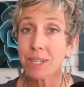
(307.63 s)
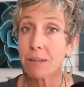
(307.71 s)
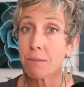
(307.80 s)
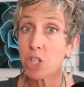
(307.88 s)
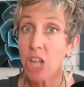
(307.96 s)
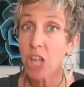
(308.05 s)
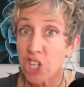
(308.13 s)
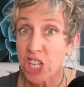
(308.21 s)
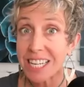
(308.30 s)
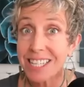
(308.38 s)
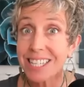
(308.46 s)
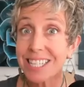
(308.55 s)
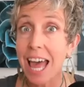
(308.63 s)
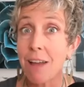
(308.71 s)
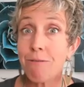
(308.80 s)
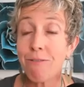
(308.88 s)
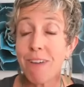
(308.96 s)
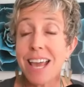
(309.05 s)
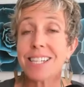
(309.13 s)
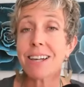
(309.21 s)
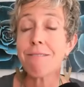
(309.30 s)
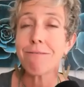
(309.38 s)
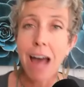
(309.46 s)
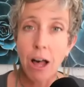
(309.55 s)
objections at face
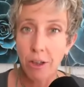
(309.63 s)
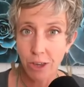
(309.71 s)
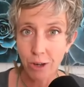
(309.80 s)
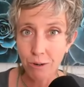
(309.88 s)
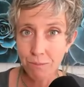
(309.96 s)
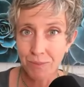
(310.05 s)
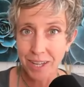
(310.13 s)
value.